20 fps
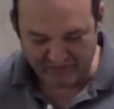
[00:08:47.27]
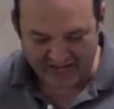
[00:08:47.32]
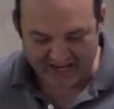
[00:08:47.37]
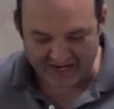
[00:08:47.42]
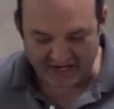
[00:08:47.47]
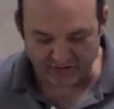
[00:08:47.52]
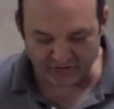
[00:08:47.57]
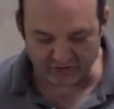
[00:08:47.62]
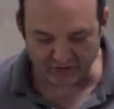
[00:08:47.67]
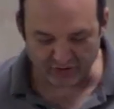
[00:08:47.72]

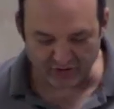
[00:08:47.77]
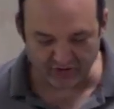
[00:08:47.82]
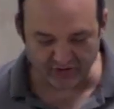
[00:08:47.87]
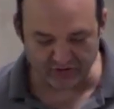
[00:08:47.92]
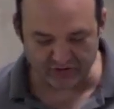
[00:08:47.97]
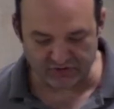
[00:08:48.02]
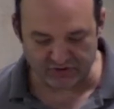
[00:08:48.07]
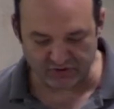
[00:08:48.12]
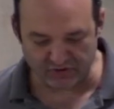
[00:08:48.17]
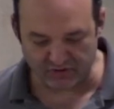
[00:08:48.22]
And entering
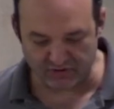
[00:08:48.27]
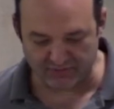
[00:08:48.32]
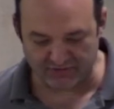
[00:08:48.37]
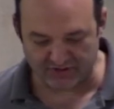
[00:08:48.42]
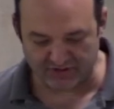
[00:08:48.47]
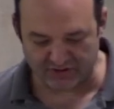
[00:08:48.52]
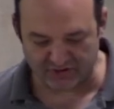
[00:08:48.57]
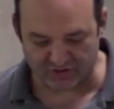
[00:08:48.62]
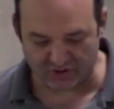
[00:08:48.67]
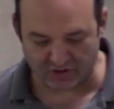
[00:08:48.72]
the tomb,
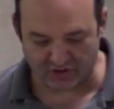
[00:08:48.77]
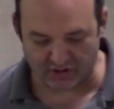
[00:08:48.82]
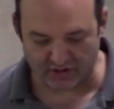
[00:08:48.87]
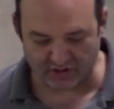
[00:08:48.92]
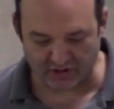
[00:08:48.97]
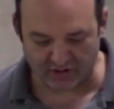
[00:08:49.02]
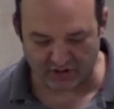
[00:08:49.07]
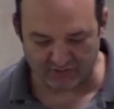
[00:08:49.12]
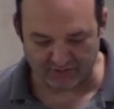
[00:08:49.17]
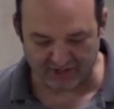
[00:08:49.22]
they saw a
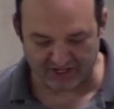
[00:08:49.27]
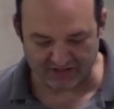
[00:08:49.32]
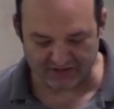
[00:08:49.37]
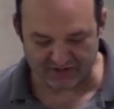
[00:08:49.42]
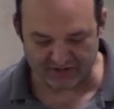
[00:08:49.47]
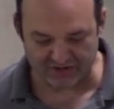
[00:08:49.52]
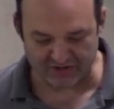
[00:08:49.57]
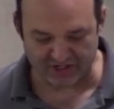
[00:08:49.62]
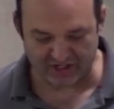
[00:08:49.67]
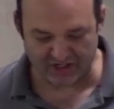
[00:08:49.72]
young man
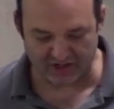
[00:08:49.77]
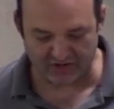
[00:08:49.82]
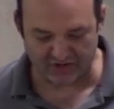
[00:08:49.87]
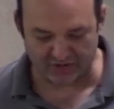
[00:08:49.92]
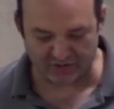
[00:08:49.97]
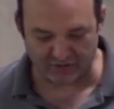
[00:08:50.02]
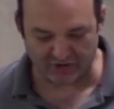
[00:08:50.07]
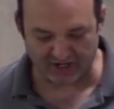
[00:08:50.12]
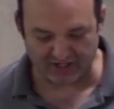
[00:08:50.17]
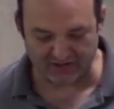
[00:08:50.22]
sitting on
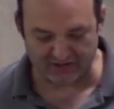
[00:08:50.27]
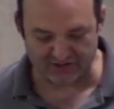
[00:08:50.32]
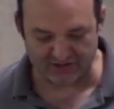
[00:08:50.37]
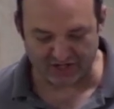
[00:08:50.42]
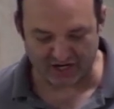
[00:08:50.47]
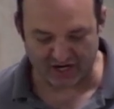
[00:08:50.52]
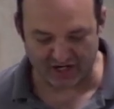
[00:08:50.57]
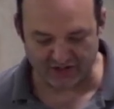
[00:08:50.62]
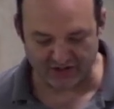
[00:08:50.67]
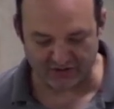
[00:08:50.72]
the right
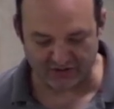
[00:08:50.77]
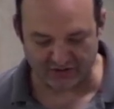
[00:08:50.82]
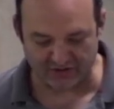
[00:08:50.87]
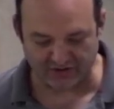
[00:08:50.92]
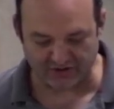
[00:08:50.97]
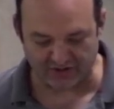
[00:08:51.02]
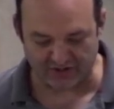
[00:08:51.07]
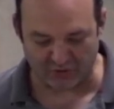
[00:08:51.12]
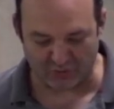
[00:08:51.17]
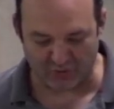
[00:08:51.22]
side,
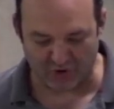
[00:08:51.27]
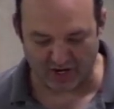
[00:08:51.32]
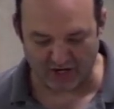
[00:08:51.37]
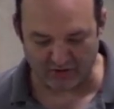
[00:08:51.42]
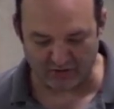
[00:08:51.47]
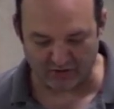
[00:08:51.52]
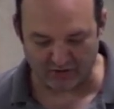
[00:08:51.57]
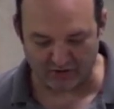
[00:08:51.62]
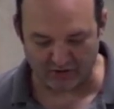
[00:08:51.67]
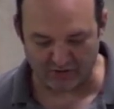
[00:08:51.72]
dressed in a
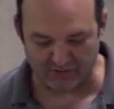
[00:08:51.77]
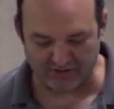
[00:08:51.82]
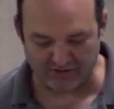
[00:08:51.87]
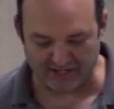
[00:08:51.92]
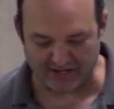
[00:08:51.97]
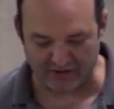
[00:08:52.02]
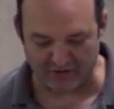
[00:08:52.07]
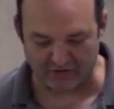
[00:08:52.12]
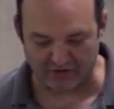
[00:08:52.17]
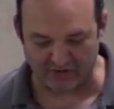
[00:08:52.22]
white robe,
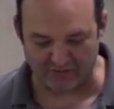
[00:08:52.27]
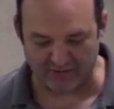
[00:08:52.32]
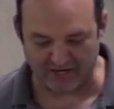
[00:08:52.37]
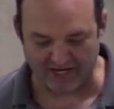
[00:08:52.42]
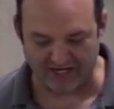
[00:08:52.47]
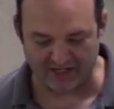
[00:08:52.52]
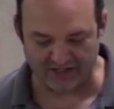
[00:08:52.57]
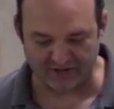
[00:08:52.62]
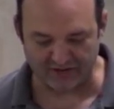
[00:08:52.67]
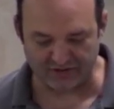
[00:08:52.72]
and they were
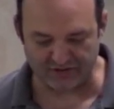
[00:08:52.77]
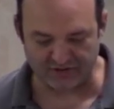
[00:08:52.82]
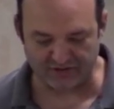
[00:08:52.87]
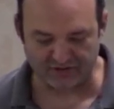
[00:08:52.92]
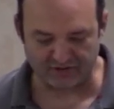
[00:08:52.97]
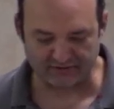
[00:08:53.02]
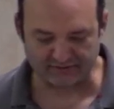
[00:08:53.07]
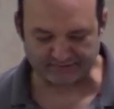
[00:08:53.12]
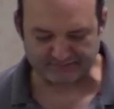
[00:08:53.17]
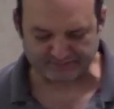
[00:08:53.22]

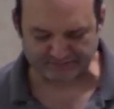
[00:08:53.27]
amazed.